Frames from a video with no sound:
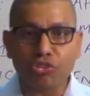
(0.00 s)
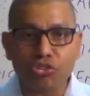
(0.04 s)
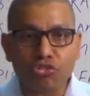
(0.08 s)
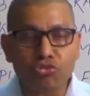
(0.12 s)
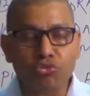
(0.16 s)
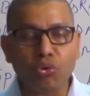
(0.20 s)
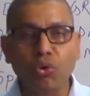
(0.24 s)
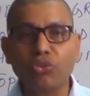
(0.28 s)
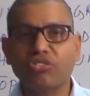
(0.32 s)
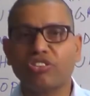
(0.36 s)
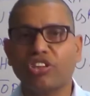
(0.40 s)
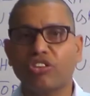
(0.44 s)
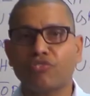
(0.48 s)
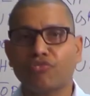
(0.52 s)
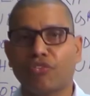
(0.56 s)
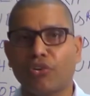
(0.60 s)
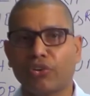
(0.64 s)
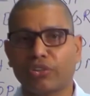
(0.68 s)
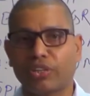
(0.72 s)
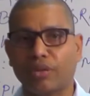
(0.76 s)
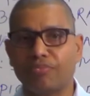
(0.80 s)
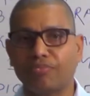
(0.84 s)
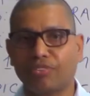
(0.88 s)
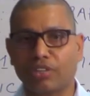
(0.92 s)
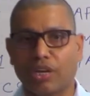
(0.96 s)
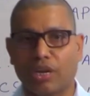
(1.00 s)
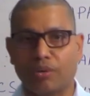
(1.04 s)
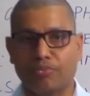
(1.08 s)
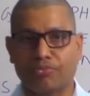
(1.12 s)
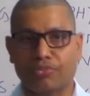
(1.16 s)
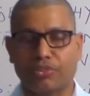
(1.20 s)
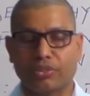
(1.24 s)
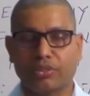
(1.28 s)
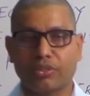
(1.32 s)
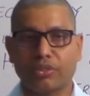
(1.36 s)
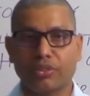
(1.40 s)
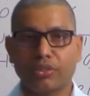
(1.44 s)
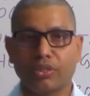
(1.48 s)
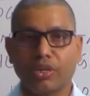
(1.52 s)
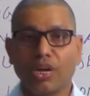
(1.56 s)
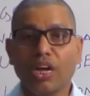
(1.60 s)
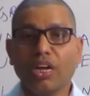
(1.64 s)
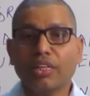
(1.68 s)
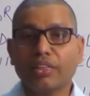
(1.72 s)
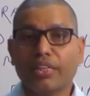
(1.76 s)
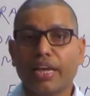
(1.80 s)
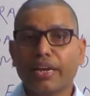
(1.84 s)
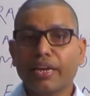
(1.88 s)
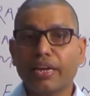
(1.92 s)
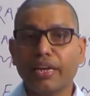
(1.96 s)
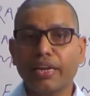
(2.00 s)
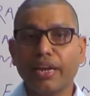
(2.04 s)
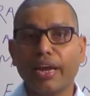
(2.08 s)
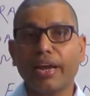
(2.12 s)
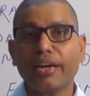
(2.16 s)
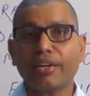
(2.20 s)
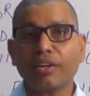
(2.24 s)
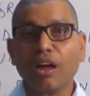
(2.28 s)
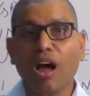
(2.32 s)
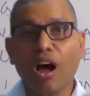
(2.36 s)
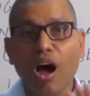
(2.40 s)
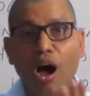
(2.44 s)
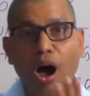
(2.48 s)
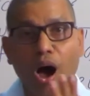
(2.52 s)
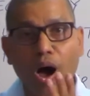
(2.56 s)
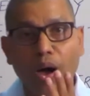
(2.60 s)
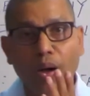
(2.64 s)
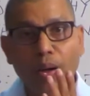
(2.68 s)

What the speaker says: resources for themselves. They create